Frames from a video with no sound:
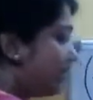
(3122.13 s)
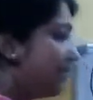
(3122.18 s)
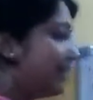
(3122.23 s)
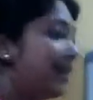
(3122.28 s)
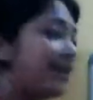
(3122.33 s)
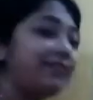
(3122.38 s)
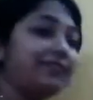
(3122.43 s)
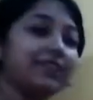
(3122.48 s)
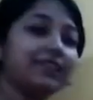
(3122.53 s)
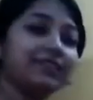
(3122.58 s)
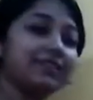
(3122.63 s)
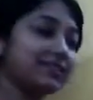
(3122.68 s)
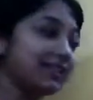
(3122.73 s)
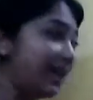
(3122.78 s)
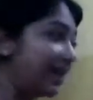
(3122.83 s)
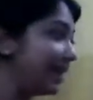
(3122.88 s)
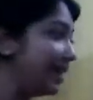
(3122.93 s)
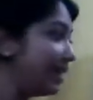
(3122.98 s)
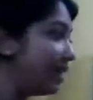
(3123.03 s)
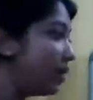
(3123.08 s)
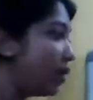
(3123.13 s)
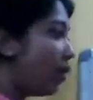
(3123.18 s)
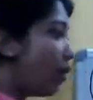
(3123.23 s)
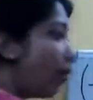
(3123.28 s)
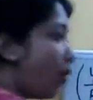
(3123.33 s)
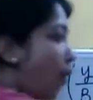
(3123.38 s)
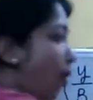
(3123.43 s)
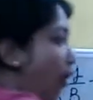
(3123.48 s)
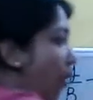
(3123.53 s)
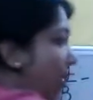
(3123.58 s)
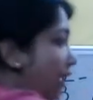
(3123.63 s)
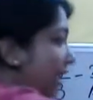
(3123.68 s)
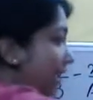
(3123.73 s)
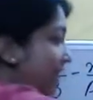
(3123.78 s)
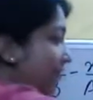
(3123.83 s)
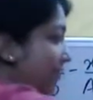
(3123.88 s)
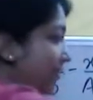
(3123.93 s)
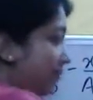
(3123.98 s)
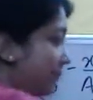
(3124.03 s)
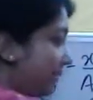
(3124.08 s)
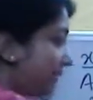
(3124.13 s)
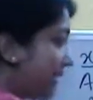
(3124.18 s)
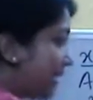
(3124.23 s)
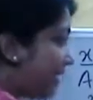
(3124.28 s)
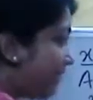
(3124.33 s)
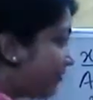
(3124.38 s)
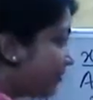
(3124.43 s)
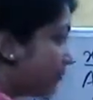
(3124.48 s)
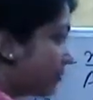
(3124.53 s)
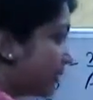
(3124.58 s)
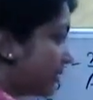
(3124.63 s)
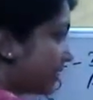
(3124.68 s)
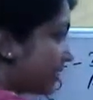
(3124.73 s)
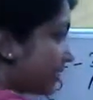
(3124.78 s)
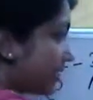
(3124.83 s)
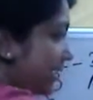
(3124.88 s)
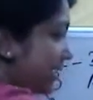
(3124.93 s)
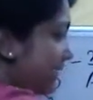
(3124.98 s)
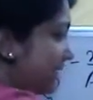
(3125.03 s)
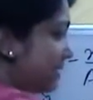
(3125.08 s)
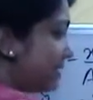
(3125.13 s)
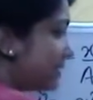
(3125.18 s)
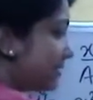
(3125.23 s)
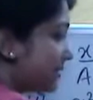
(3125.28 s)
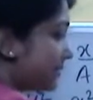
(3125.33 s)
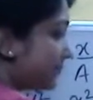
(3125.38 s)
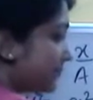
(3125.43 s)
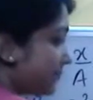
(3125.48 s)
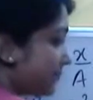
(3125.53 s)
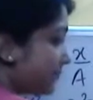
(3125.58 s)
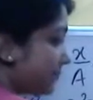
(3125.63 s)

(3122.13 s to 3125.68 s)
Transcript: left hand side, all I will be left with is